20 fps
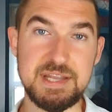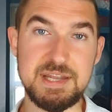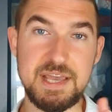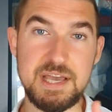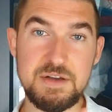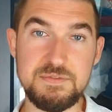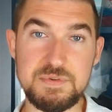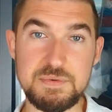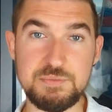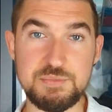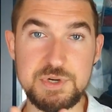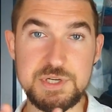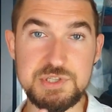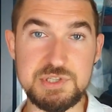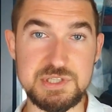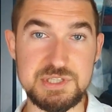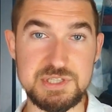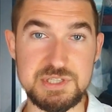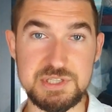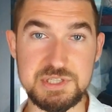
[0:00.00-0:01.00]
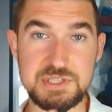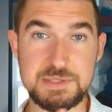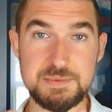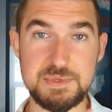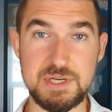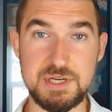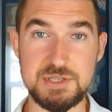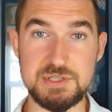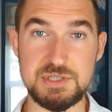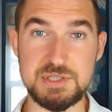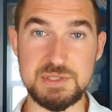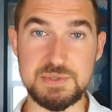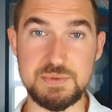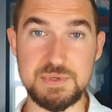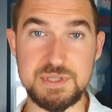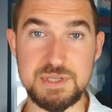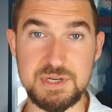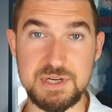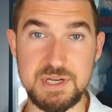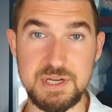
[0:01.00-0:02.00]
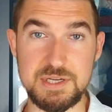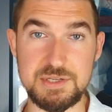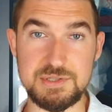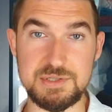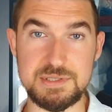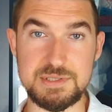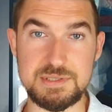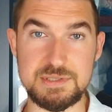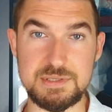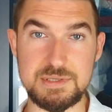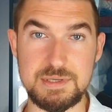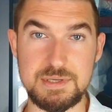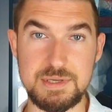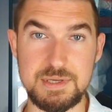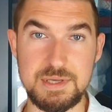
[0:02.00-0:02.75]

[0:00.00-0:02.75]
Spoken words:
And alpha bridges your subconscious with your conscious.